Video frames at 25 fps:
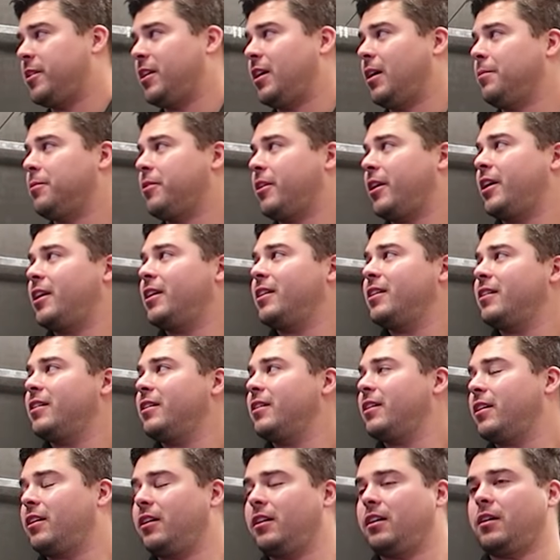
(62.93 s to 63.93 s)
been upgraded.
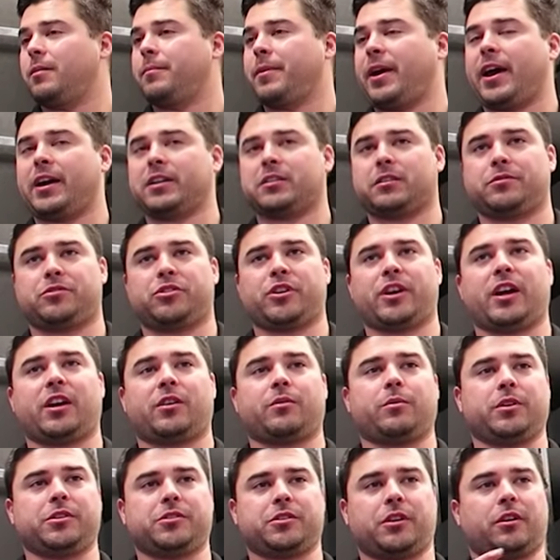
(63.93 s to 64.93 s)
Active
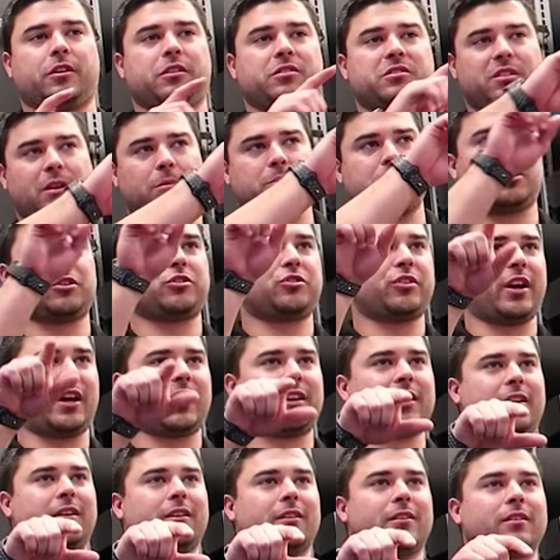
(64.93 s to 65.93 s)
Track was our subject
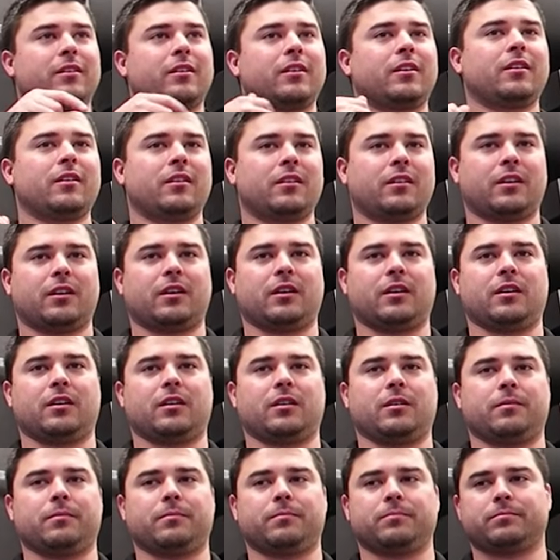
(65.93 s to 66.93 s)
tracking
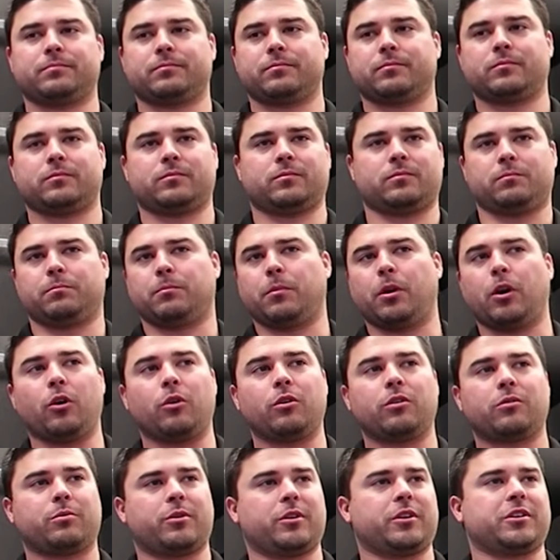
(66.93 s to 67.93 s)

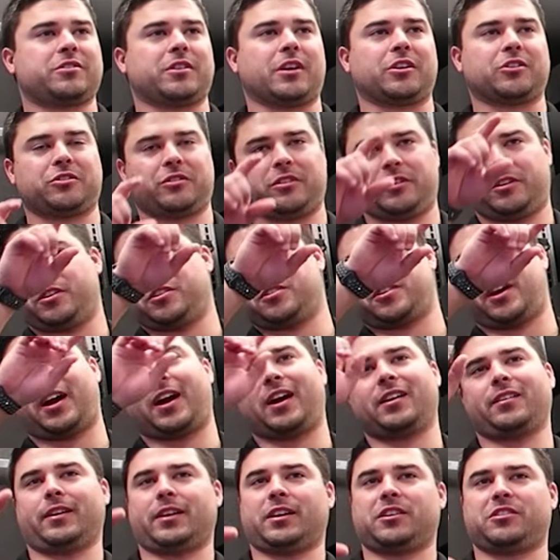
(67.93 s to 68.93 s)
mode, where essentially you just
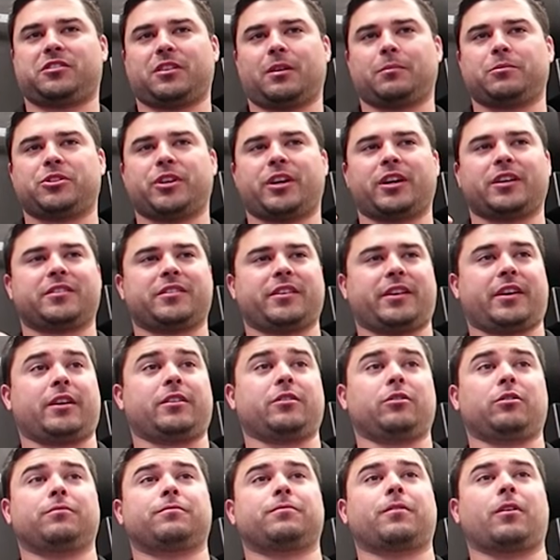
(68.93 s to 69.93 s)
highlight a subject and
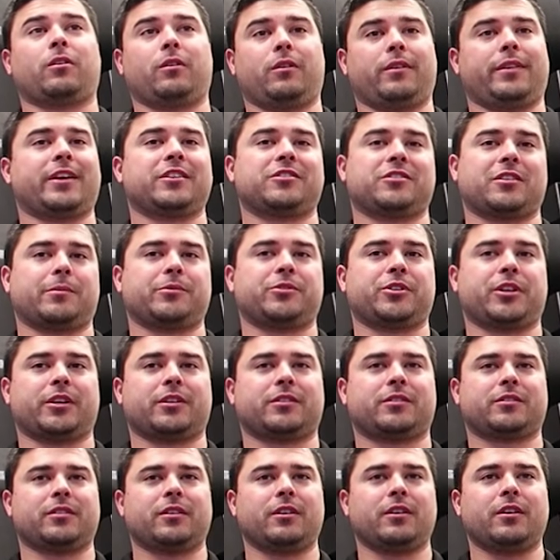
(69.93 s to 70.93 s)
it will follow that
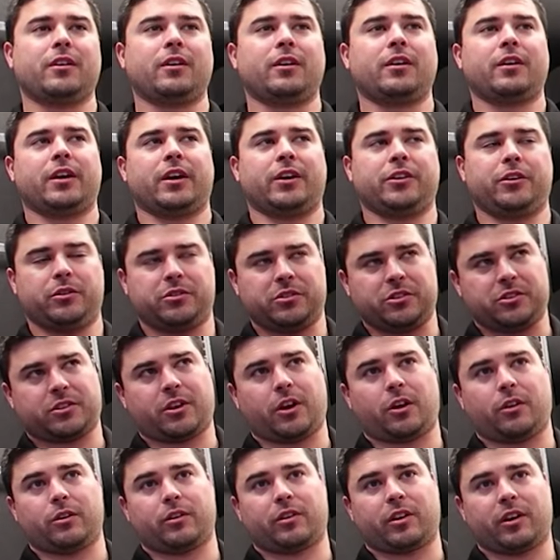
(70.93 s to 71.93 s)
subject. It uses
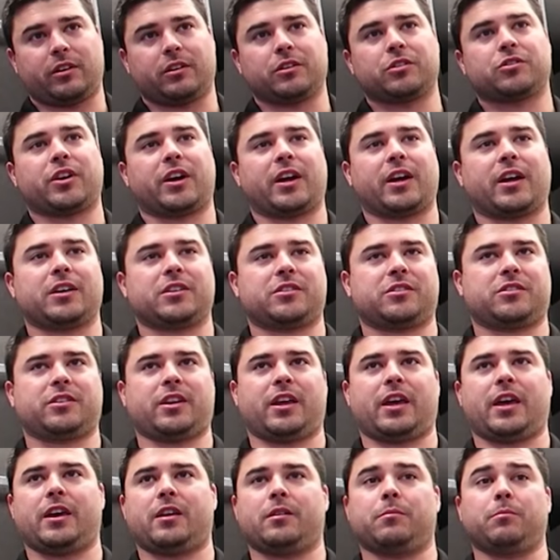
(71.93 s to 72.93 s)
color contrast
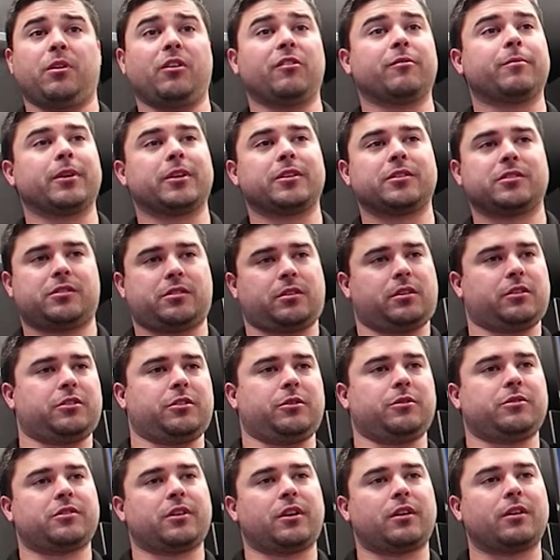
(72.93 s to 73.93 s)
and movement to
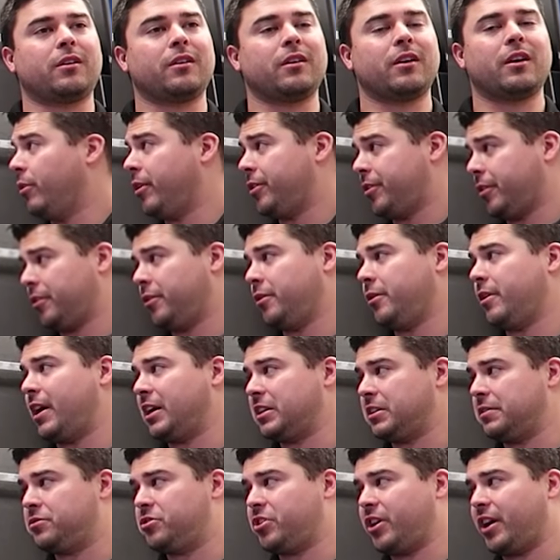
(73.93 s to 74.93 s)
do so. With our new
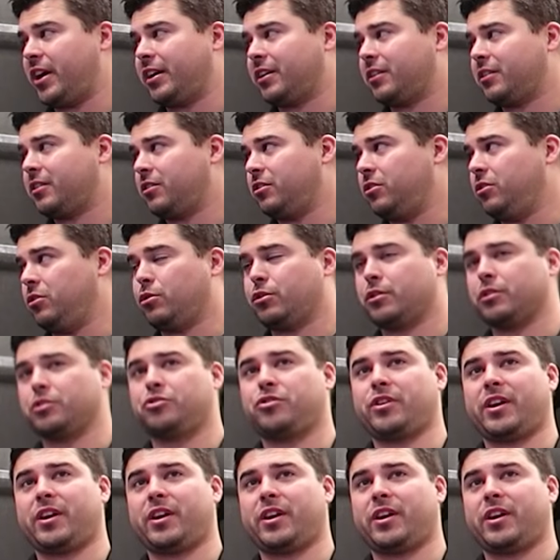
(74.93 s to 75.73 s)
Active Track, you can